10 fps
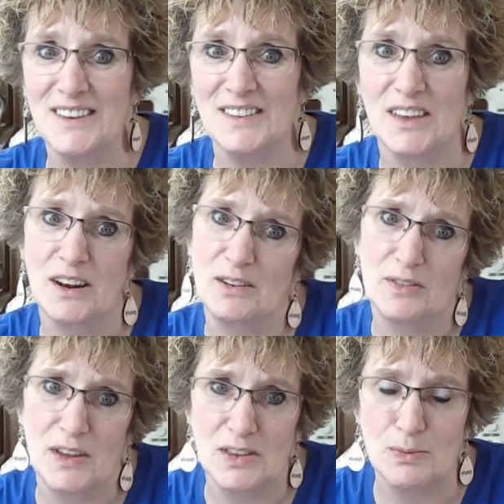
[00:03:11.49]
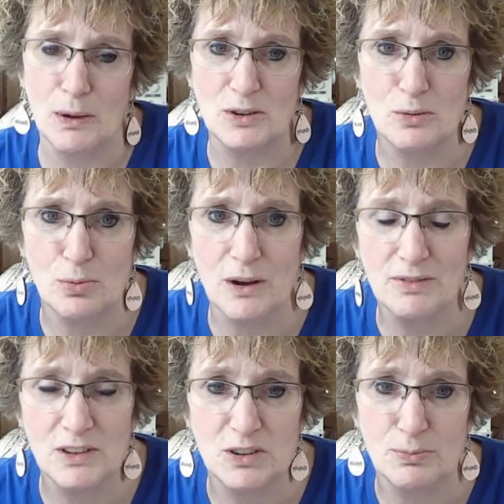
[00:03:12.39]
Because I don't know if that's special
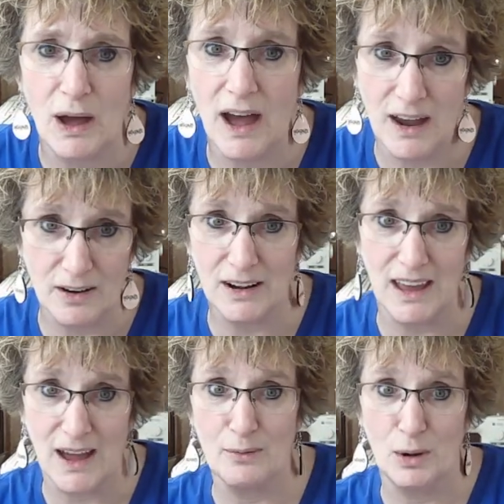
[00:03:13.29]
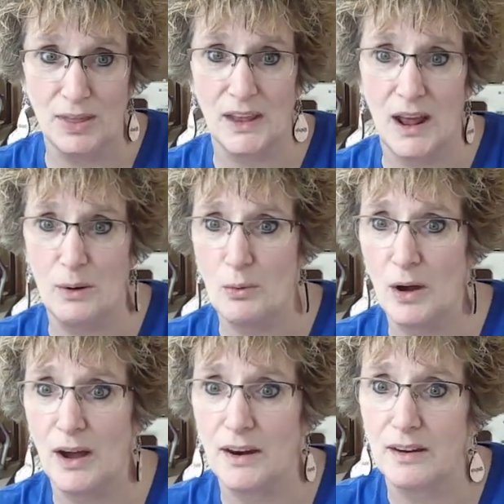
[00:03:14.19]
privilege, but I already have one that I
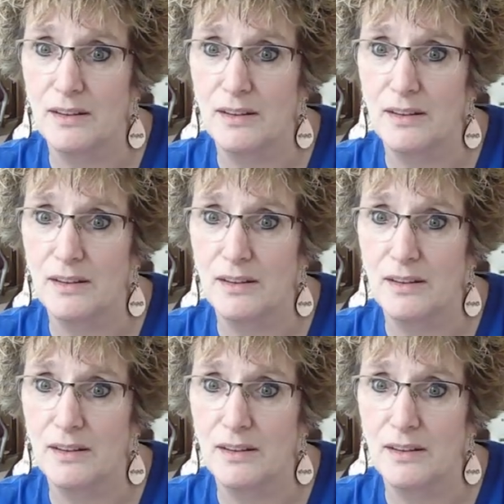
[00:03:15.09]
want.